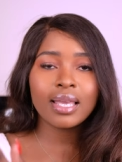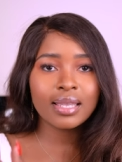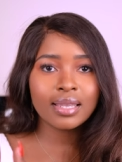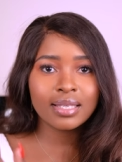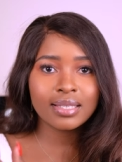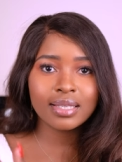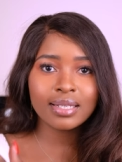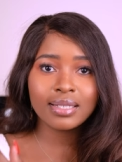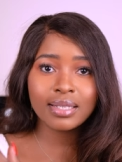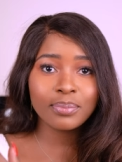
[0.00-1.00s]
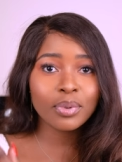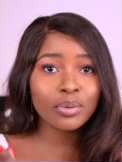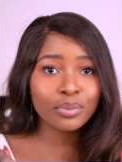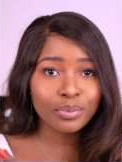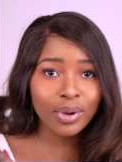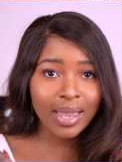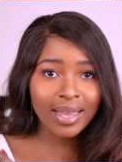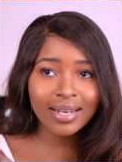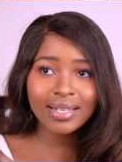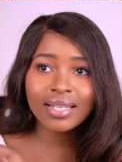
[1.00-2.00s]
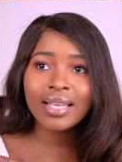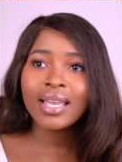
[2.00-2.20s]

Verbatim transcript: in this deep red,